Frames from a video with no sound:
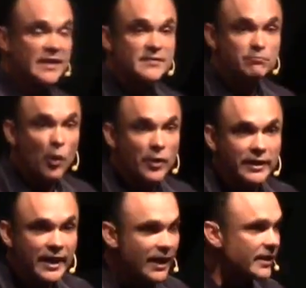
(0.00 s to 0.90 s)
gets born
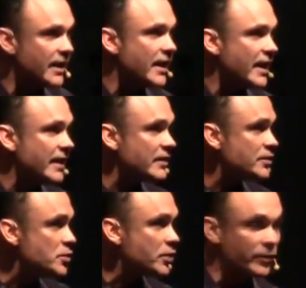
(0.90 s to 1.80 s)
again, and the
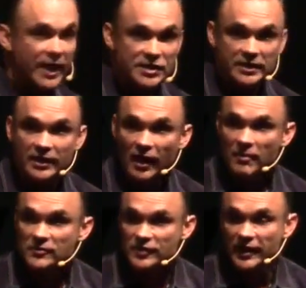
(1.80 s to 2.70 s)
new creation
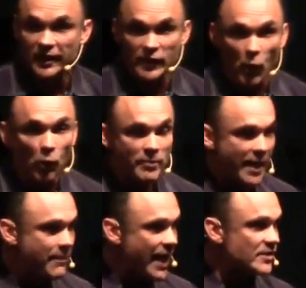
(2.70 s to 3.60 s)
comes, the old
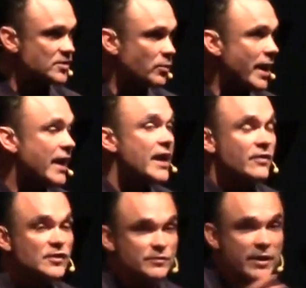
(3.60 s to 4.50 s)
man passes away,
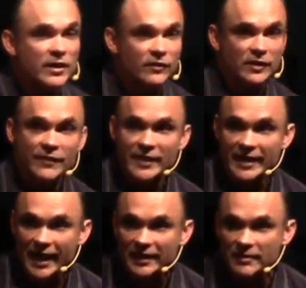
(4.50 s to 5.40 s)
the Spirit of the living
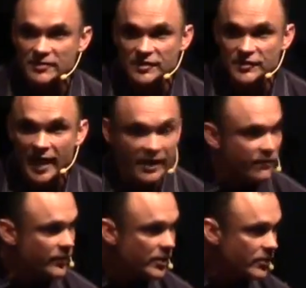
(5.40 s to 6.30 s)
God comes inside
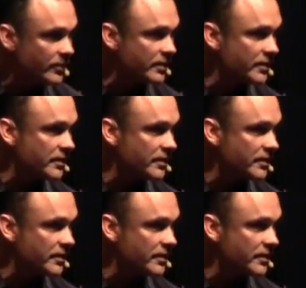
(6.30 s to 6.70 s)
of you